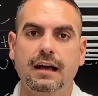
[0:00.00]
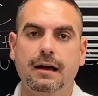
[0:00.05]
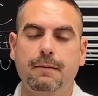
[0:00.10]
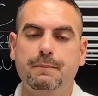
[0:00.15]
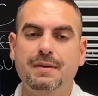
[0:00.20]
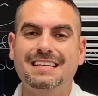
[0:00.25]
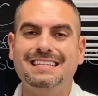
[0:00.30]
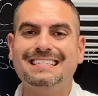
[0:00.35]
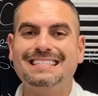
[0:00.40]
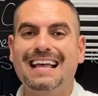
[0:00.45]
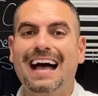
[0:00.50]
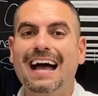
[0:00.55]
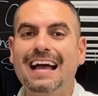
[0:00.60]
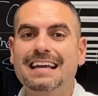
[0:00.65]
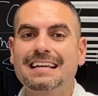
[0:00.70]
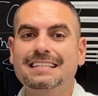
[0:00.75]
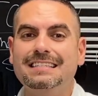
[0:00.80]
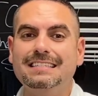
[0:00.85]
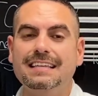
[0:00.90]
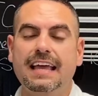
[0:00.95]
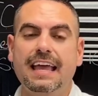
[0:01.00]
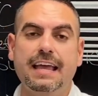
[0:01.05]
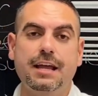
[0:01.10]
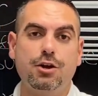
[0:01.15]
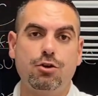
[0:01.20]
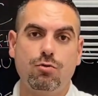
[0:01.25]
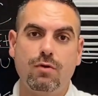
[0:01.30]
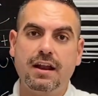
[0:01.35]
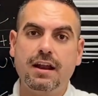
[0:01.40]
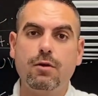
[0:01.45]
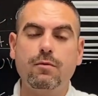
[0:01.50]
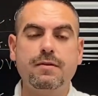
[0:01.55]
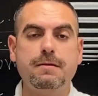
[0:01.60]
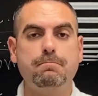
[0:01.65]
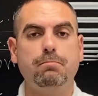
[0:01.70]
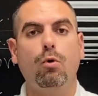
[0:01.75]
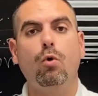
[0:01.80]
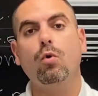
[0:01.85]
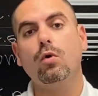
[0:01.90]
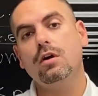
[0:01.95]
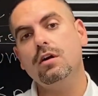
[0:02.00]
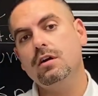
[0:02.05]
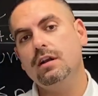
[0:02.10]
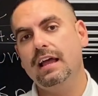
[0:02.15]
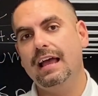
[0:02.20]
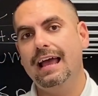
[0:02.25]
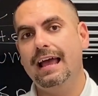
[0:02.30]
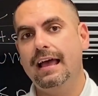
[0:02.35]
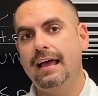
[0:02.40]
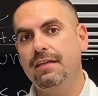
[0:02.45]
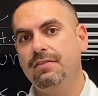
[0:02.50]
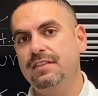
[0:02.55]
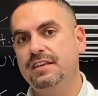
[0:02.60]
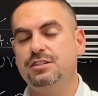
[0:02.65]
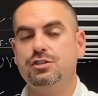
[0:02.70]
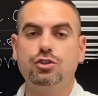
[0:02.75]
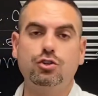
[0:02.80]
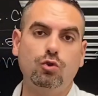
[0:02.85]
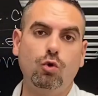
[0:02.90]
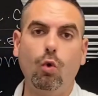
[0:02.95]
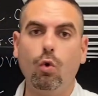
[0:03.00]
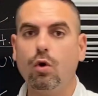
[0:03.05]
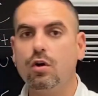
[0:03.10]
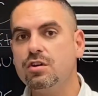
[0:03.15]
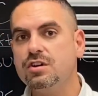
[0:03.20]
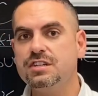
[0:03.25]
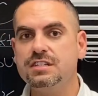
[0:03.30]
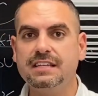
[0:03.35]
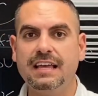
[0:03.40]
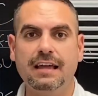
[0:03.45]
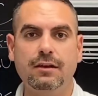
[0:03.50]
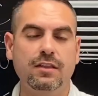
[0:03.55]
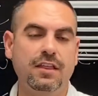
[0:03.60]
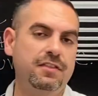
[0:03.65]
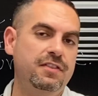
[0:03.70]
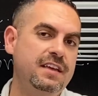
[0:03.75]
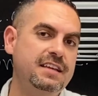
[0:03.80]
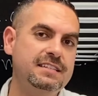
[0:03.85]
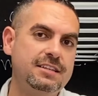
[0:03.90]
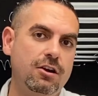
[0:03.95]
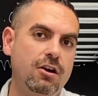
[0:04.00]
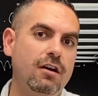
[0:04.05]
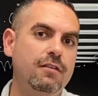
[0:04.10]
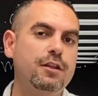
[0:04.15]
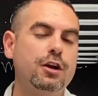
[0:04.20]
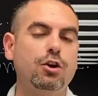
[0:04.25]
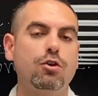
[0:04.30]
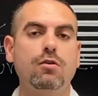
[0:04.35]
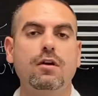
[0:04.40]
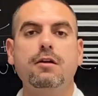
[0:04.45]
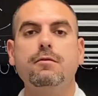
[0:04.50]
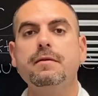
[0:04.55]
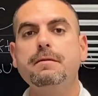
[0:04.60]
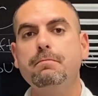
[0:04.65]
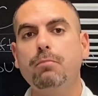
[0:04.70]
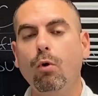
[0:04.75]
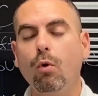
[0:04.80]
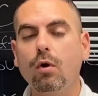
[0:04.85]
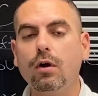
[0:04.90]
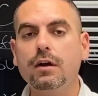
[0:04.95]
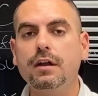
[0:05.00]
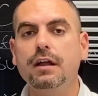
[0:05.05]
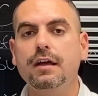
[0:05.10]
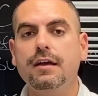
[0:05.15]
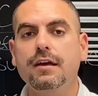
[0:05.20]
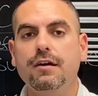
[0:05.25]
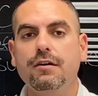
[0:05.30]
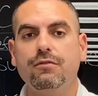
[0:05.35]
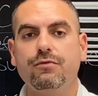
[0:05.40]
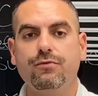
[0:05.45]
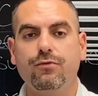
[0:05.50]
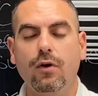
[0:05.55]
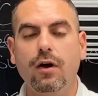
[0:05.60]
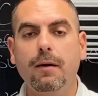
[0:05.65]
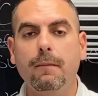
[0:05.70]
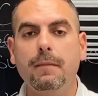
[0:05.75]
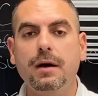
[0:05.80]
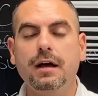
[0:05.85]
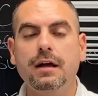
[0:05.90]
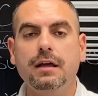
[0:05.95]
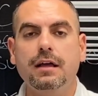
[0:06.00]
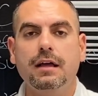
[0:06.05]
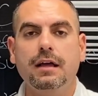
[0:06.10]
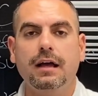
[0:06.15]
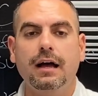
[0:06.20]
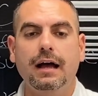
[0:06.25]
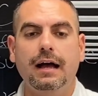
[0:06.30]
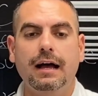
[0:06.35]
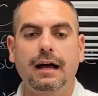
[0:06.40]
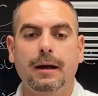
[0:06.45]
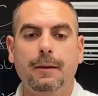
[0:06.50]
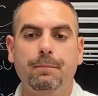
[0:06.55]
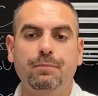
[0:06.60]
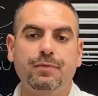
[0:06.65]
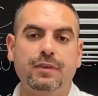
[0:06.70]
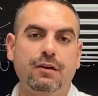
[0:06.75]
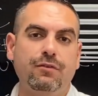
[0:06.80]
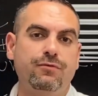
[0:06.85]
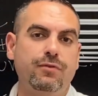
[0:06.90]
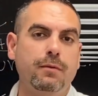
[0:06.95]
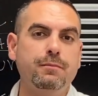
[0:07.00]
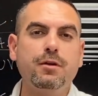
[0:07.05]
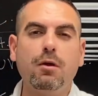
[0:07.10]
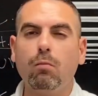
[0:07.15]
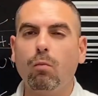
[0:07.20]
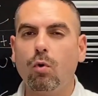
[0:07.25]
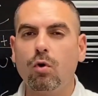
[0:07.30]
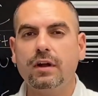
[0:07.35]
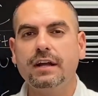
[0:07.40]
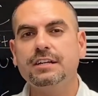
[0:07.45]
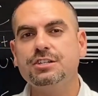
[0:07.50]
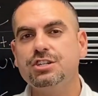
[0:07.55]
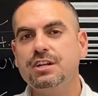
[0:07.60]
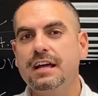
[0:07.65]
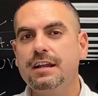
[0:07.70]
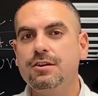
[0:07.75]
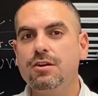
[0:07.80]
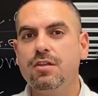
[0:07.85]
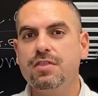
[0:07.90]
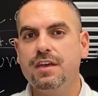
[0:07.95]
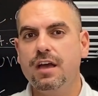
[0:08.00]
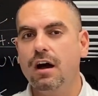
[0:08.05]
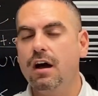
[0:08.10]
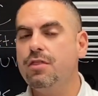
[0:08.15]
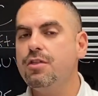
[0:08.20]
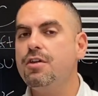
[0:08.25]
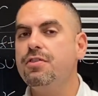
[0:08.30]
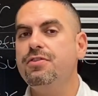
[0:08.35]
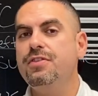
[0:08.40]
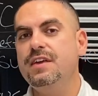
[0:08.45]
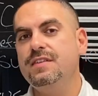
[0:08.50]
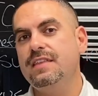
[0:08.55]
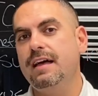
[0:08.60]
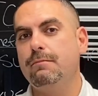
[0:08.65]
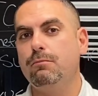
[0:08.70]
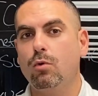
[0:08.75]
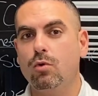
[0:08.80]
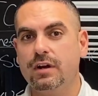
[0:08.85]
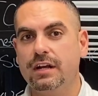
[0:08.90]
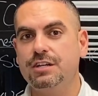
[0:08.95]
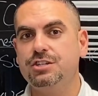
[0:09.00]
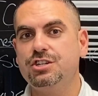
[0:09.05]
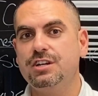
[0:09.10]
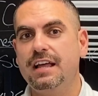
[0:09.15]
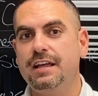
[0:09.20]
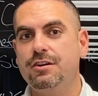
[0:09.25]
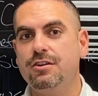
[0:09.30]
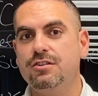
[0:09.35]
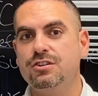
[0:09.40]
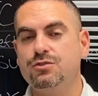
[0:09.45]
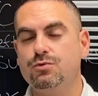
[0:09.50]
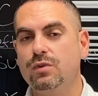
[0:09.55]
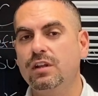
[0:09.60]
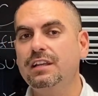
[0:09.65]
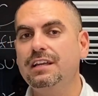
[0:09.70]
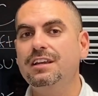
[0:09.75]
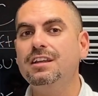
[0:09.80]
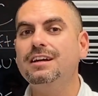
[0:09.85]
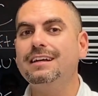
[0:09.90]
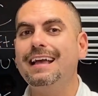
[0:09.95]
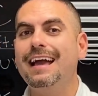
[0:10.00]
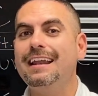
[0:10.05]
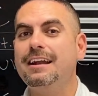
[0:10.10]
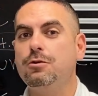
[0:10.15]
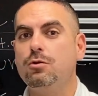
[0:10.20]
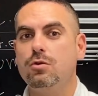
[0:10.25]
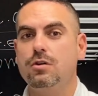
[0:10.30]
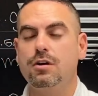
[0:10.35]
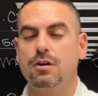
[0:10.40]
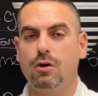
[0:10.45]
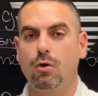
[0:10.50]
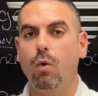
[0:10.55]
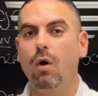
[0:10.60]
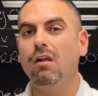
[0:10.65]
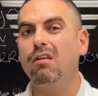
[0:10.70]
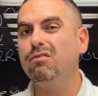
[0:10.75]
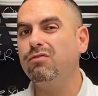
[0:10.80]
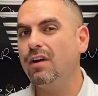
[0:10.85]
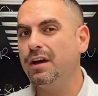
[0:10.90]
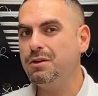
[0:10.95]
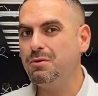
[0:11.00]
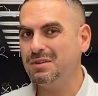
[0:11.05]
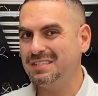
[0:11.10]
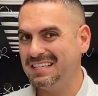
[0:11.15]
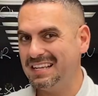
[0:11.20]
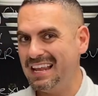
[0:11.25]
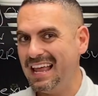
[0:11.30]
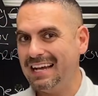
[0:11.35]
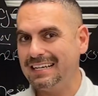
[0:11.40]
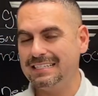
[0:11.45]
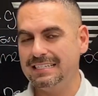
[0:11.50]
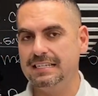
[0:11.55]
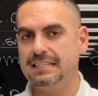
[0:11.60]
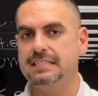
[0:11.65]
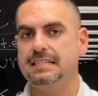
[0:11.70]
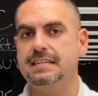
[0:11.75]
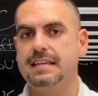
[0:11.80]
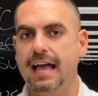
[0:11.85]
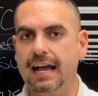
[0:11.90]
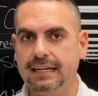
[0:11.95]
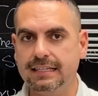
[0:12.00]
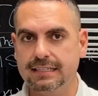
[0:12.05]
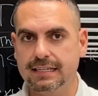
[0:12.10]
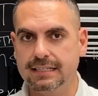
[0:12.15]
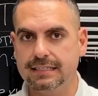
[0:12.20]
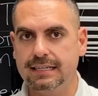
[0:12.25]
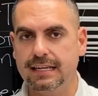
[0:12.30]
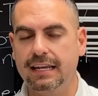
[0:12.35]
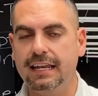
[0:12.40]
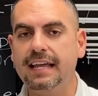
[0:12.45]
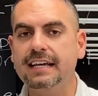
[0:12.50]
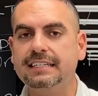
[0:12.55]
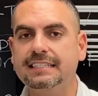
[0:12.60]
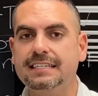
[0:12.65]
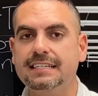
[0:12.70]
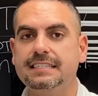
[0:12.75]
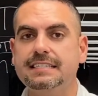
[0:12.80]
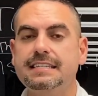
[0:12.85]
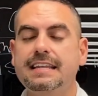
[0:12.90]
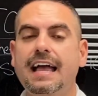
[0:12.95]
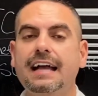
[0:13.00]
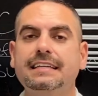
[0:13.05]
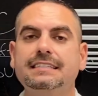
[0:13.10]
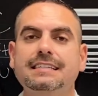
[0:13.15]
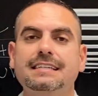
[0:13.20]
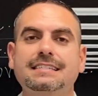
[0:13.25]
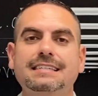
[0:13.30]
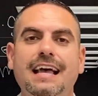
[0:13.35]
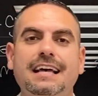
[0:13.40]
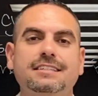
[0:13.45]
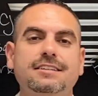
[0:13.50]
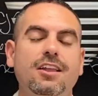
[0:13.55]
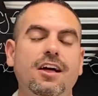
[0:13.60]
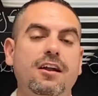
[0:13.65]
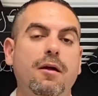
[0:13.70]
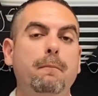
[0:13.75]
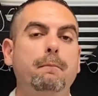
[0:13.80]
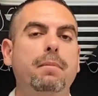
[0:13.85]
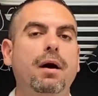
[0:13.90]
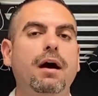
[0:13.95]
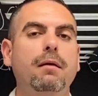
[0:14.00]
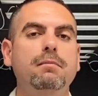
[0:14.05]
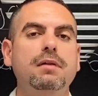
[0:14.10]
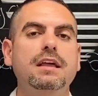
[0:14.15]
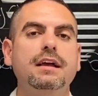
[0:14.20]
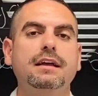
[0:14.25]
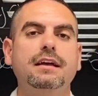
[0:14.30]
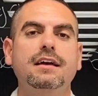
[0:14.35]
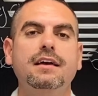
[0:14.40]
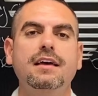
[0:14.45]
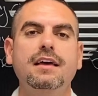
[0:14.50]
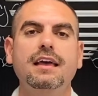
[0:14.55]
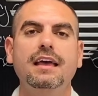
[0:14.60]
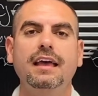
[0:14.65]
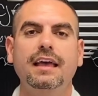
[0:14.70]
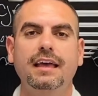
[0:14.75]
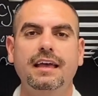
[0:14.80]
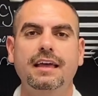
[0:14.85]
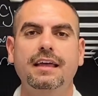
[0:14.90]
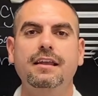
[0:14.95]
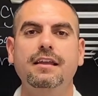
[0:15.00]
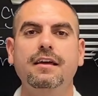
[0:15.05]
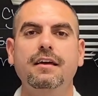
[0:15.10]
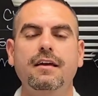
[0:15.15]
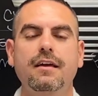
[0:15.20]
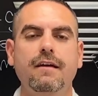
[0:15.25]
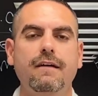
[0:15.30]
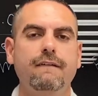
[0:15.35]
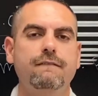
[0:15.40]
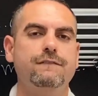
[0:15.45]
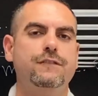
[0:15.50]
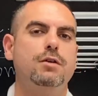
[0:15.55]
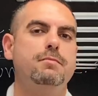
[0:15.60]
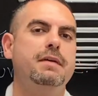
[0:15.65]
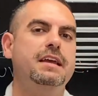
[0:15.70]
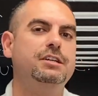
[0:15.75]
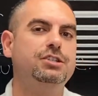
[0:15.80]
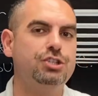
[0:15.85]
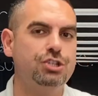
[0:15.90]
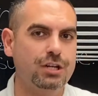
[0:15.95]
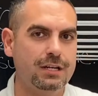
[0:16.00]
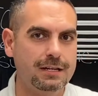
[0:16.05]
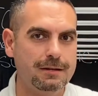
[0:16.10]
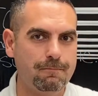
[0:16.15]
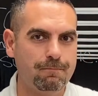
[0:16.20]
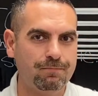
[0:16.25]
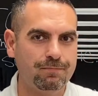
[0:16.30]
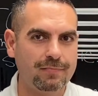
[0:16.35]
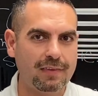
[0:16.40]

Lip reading: besides a credit report and the scores and the things that are on the credit report from your mortgage lender, the other thing that mortgage lenders really look at in order to qualify you is Lexis Nexis. And Lexis Nexis has a lot of public information.